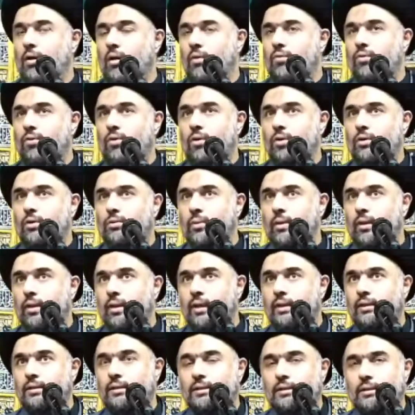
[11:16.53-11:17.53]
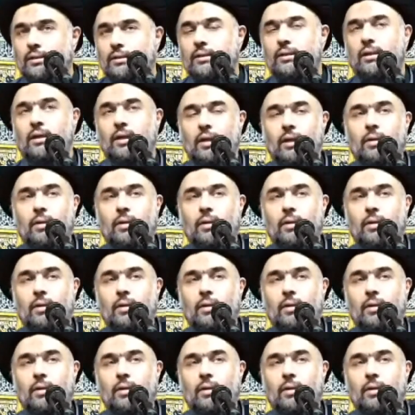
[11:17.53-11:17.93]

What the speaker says: Of course, when they see